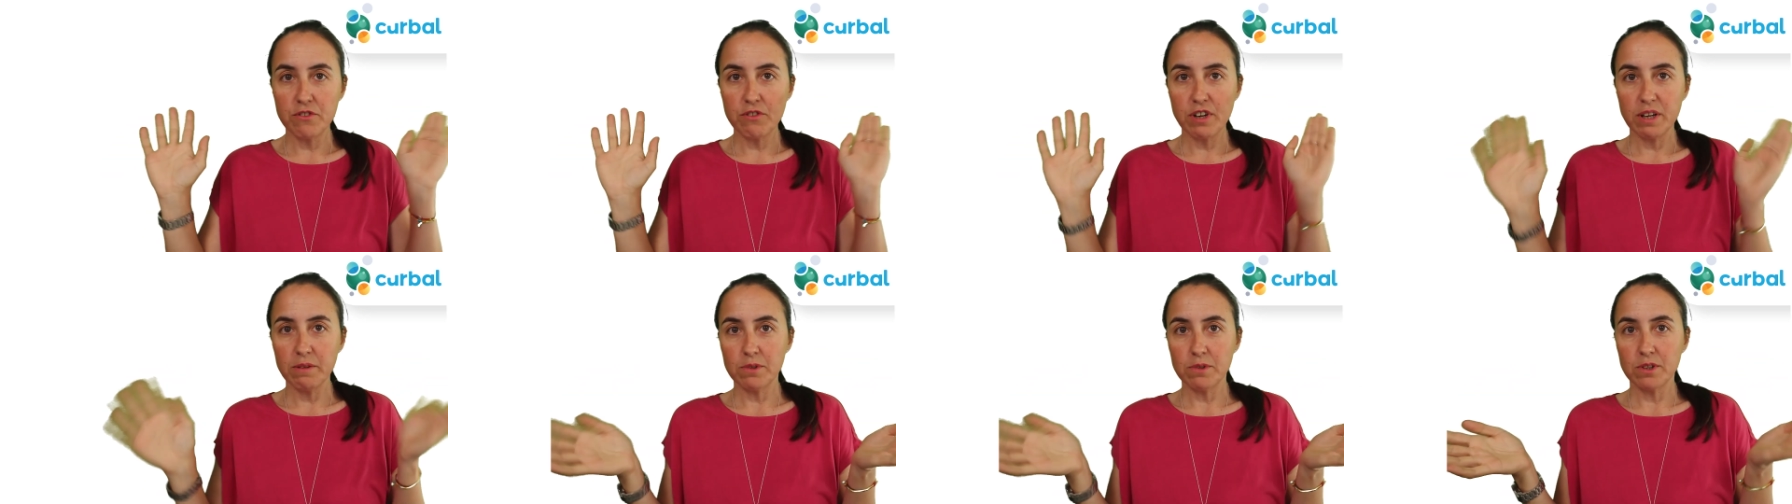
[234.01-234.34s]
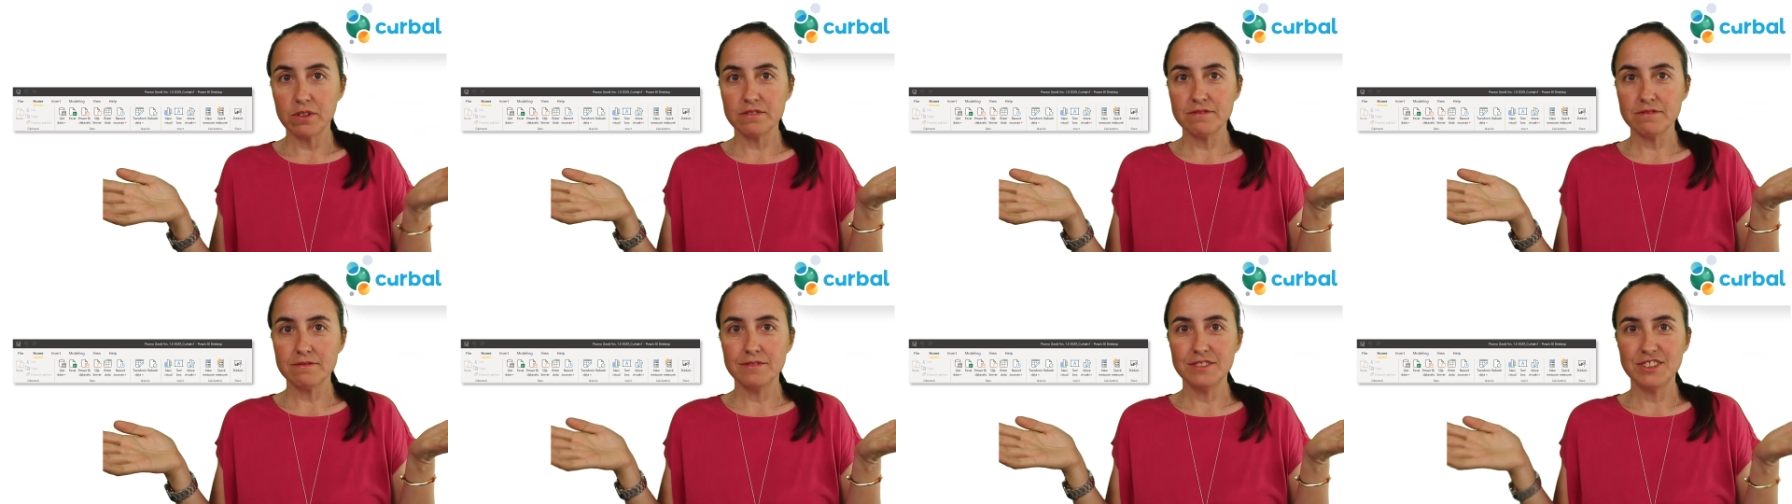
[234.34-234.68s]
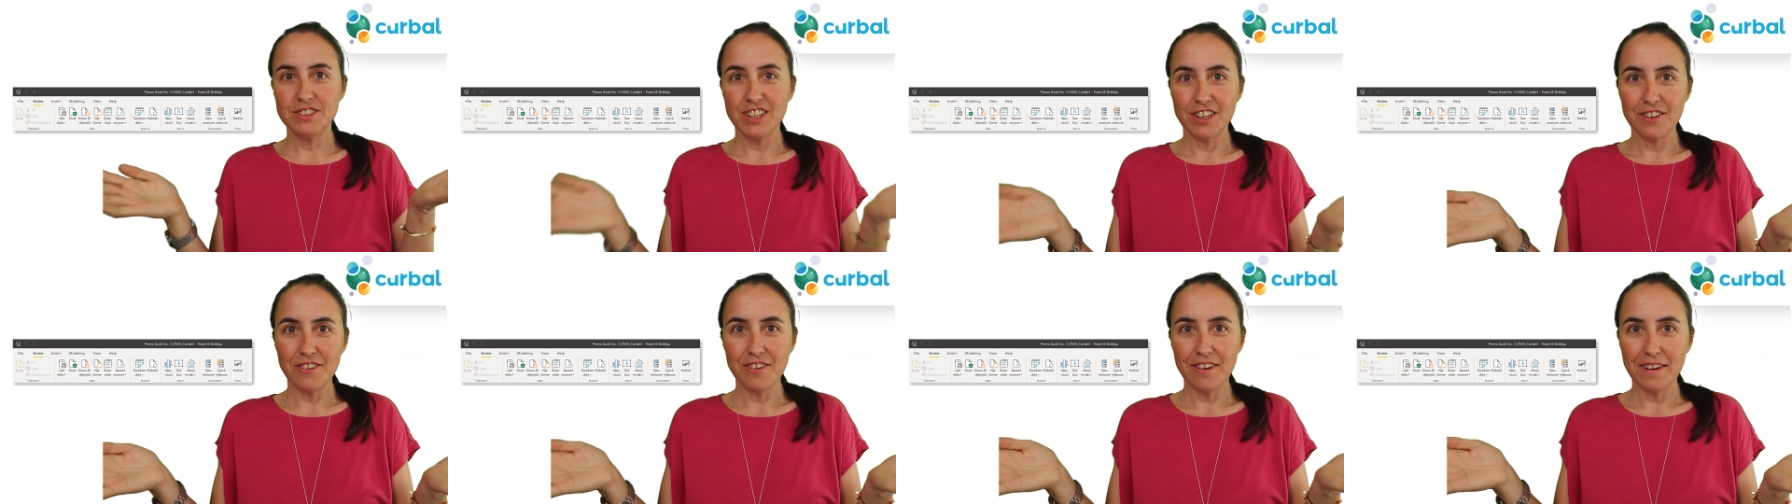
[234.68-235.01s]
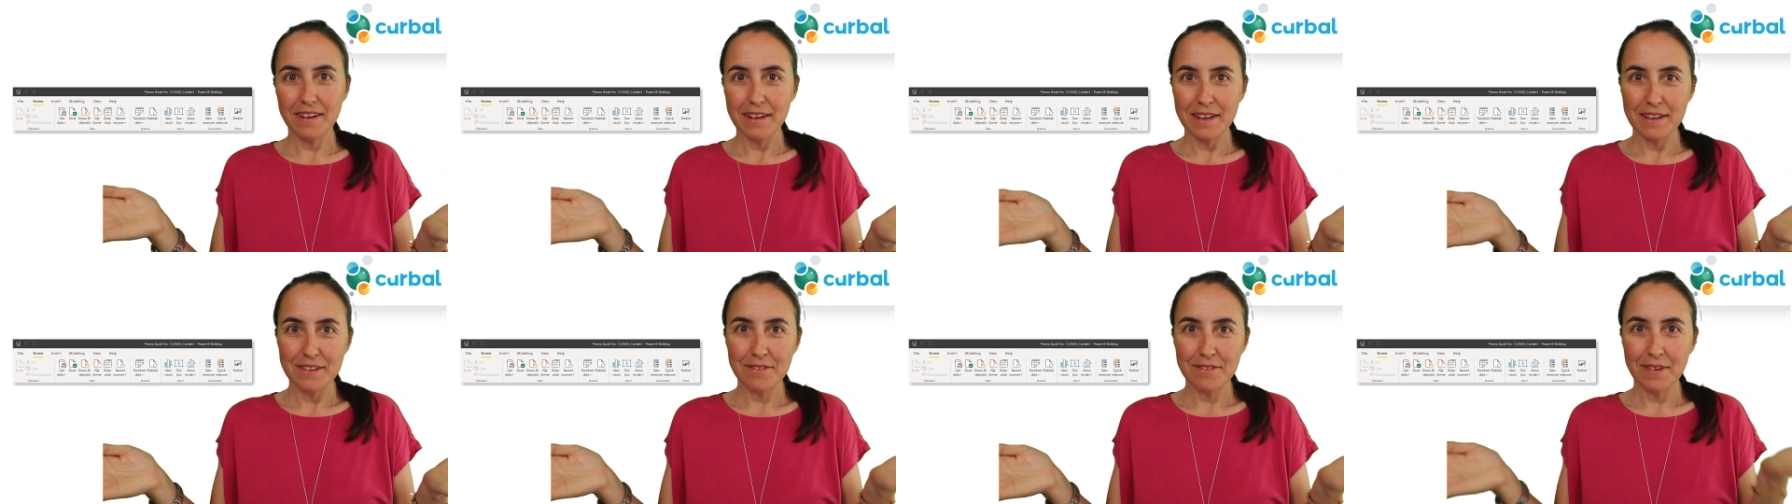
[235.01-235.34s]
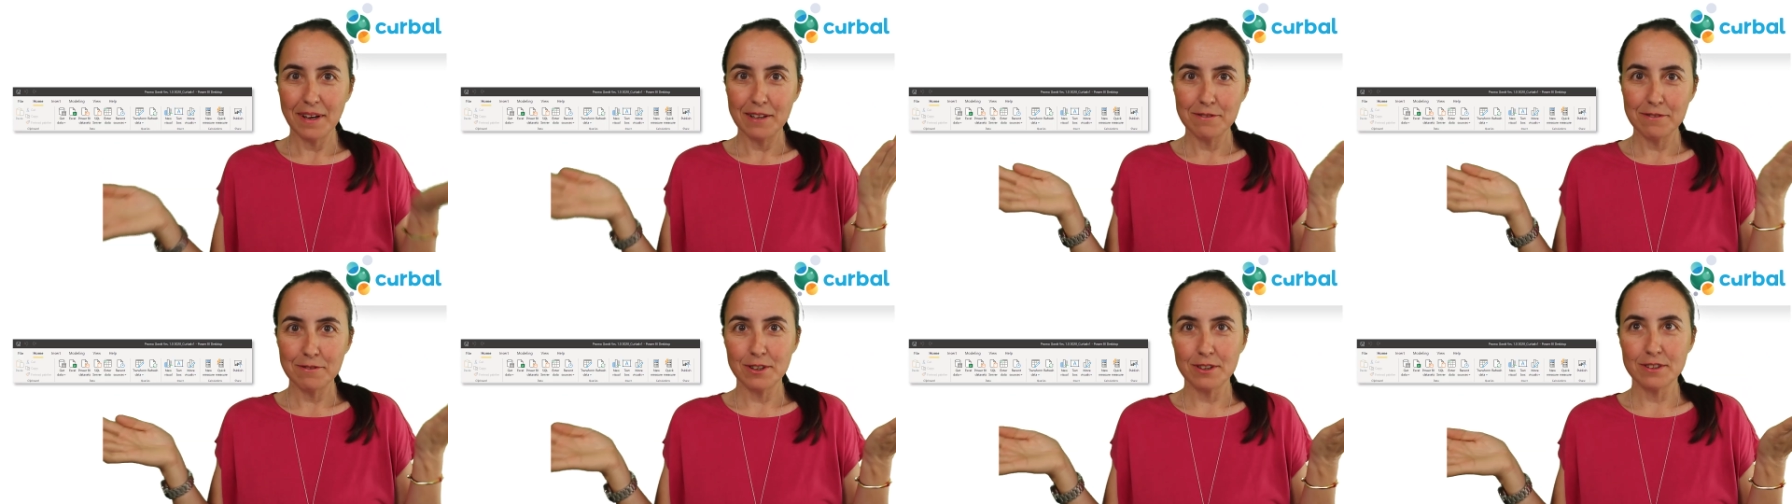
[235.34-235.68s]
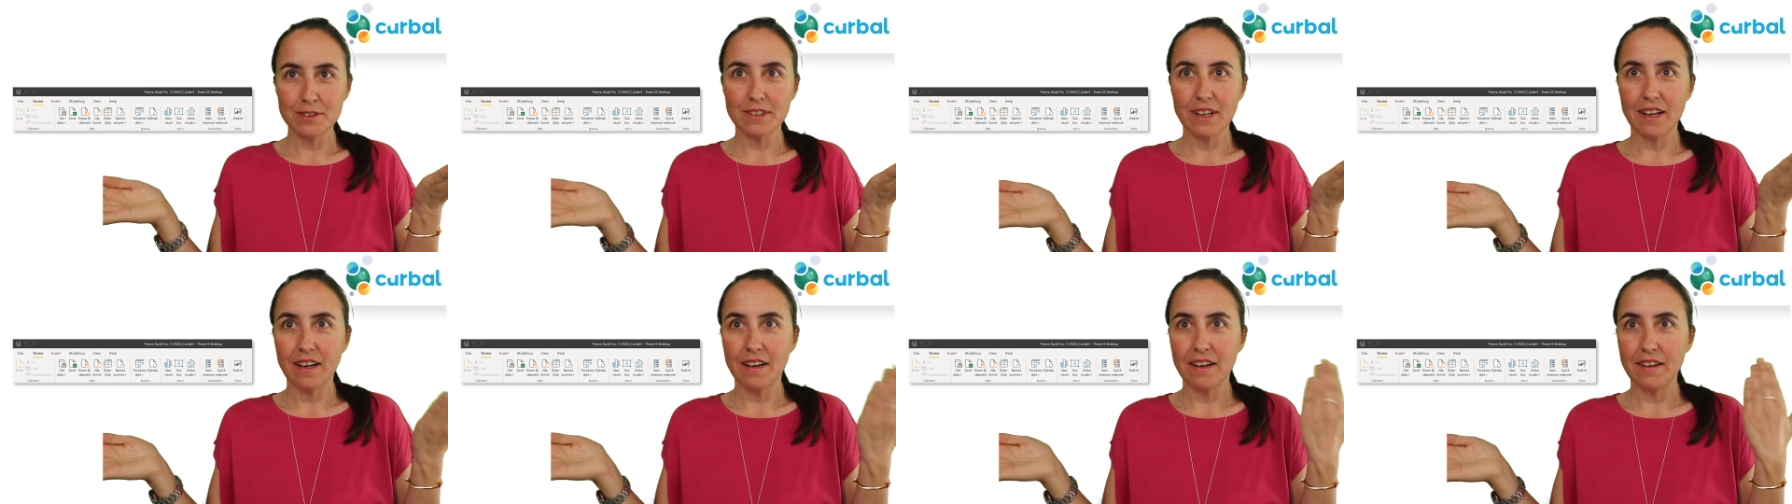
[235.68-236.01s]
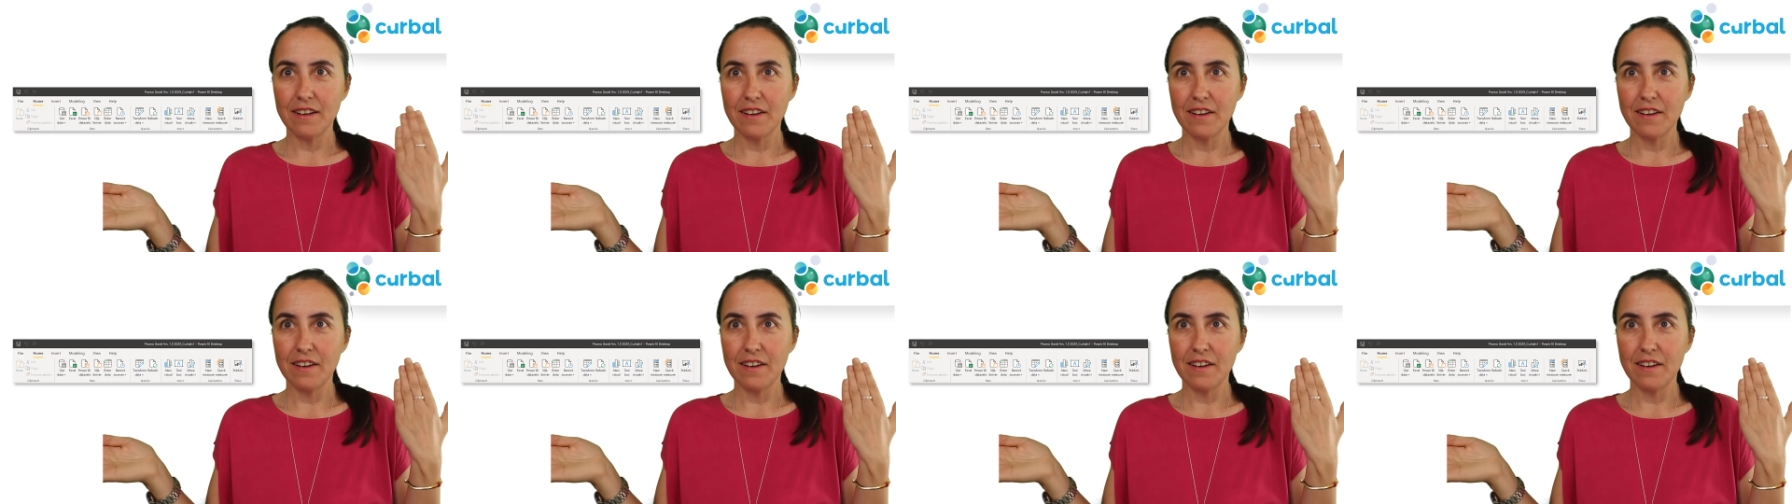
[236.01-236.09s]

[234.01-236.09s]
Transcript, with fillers: Ribbon generally available.